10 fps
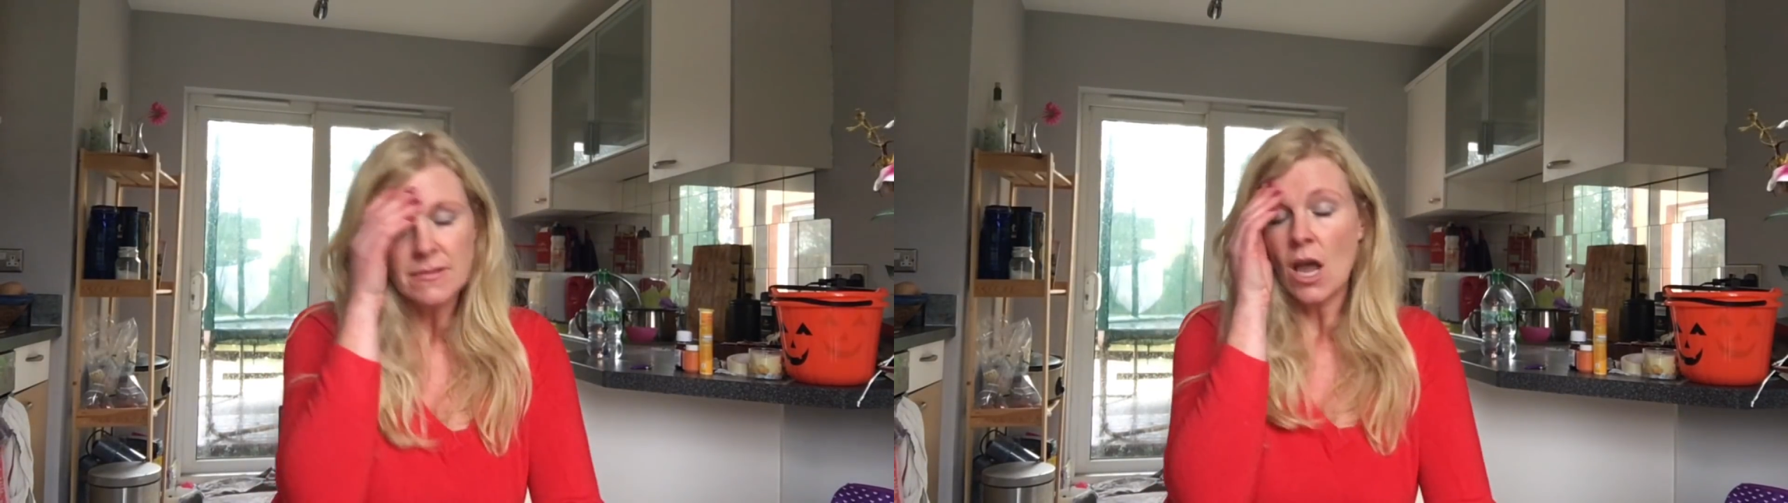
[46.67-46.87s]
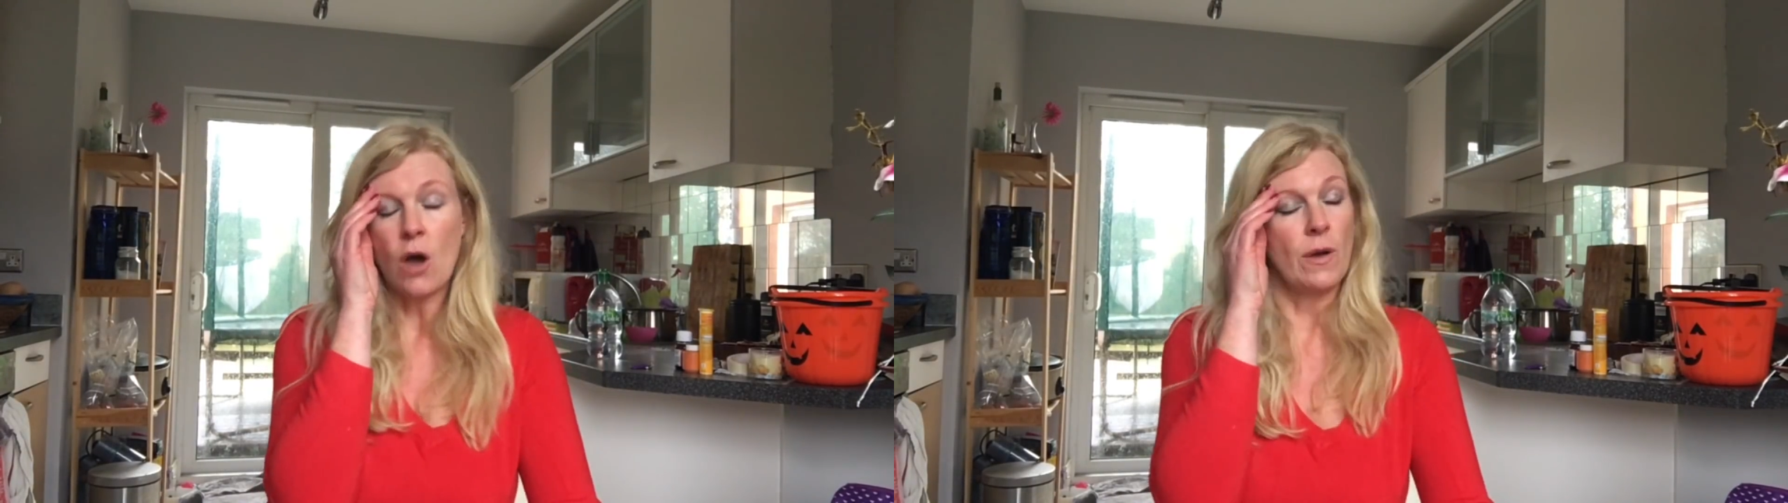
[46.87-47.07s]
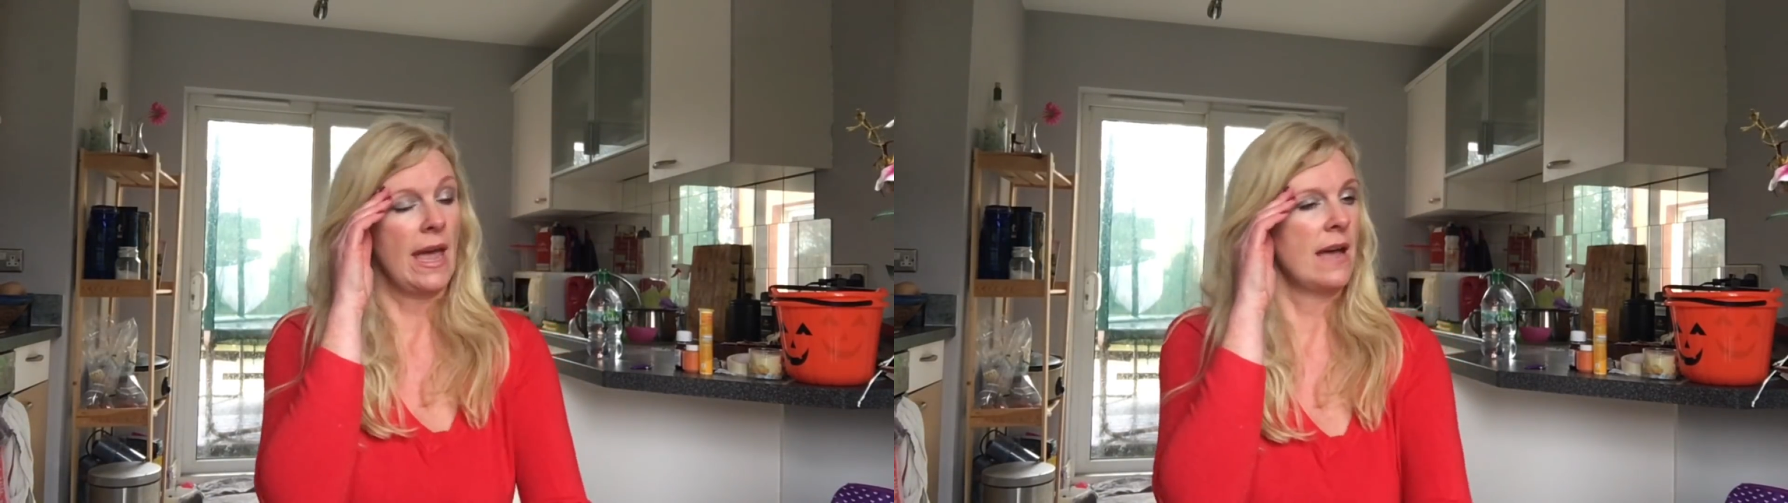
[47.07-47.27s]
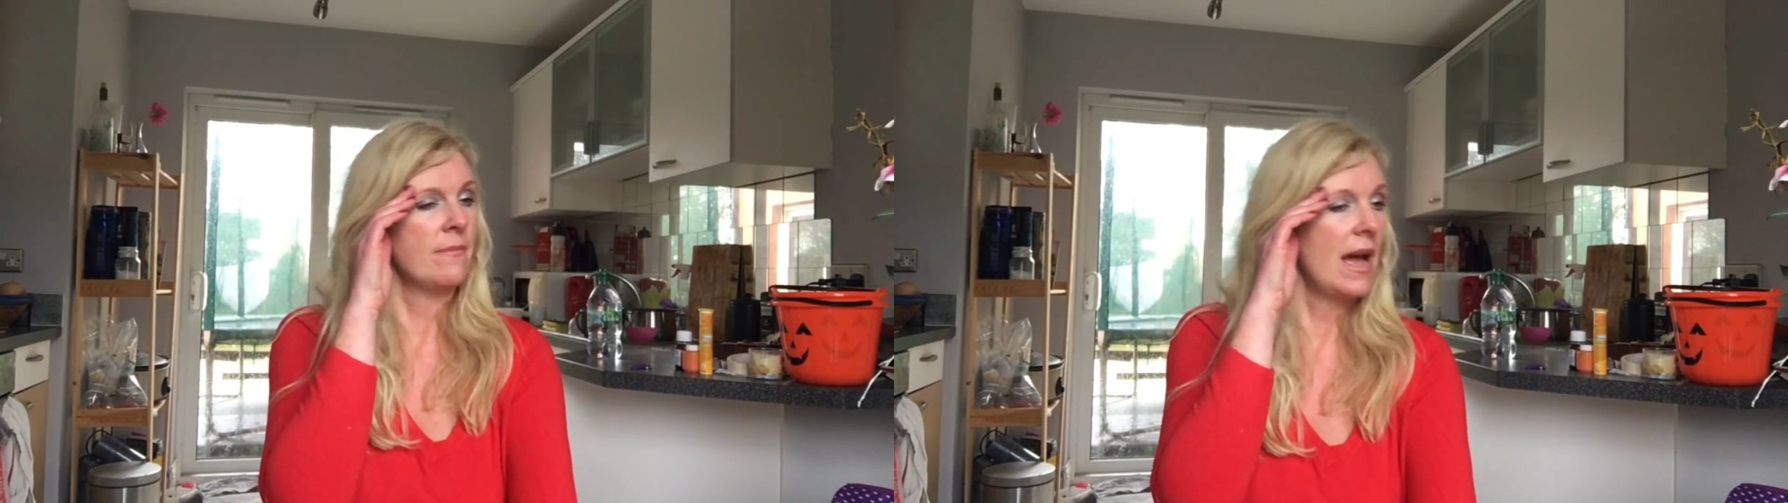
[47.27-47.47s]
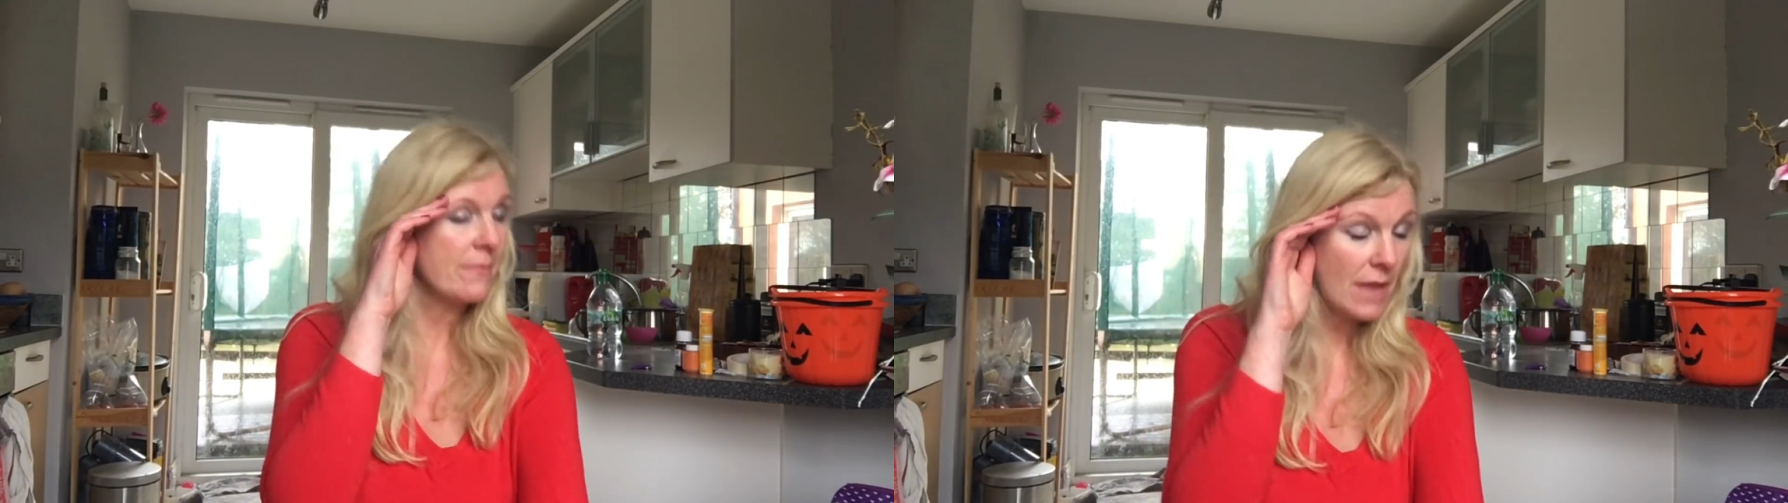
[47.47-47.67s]
Okay, I,
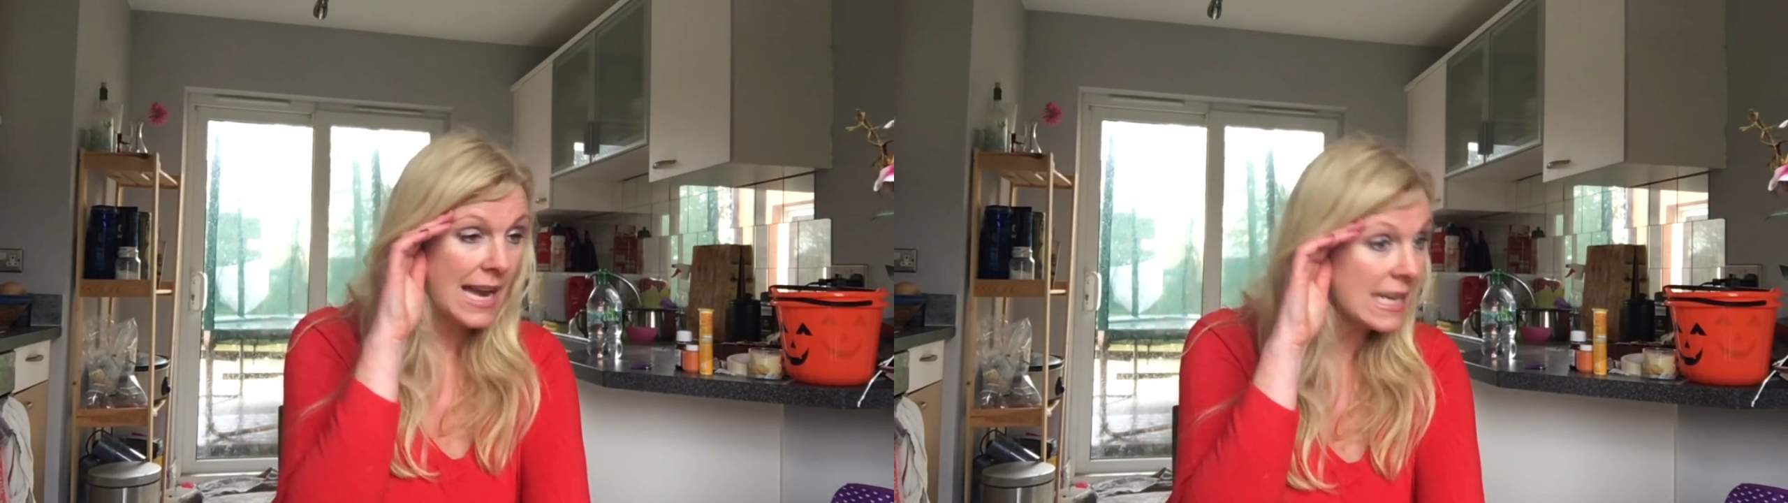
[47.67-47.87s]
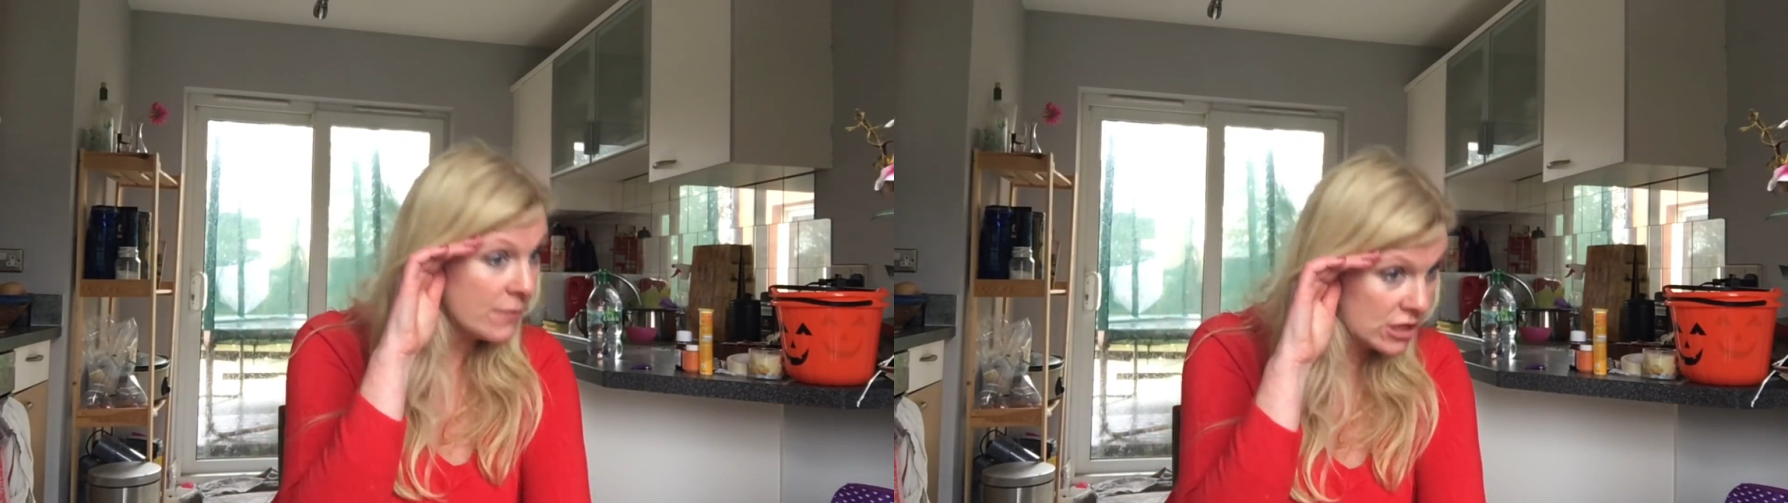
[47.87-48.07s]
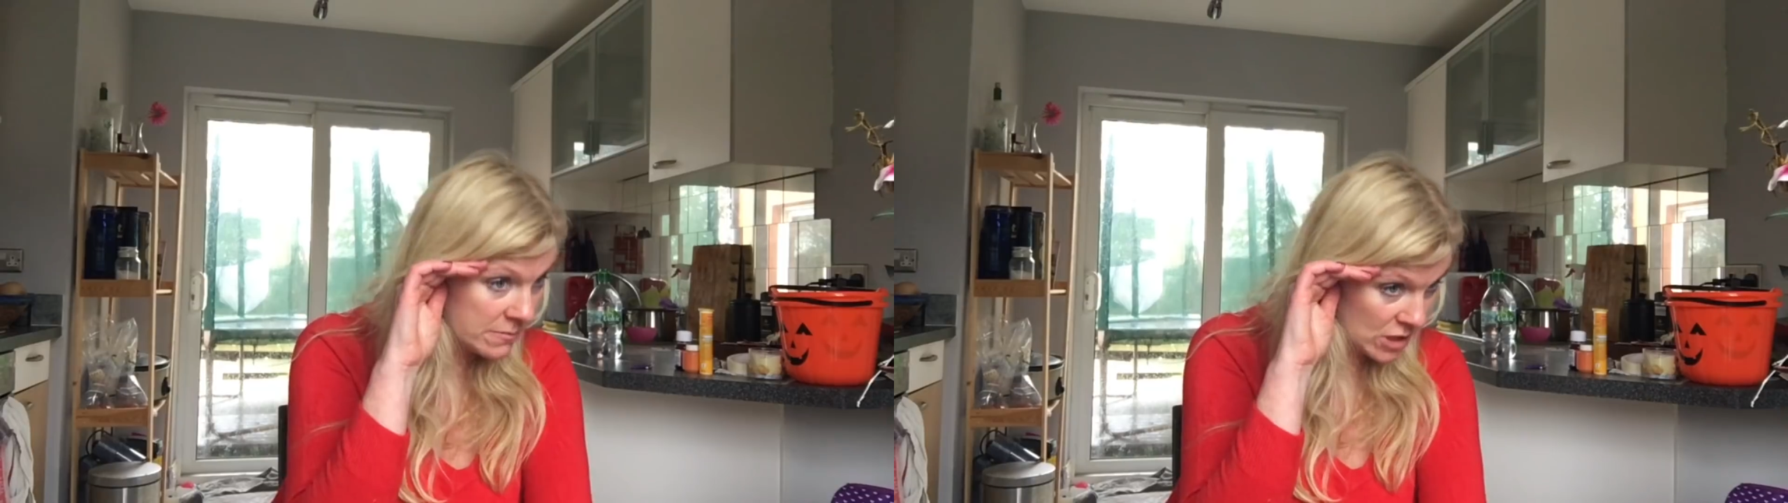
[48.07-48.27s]
I'm, I'll give you some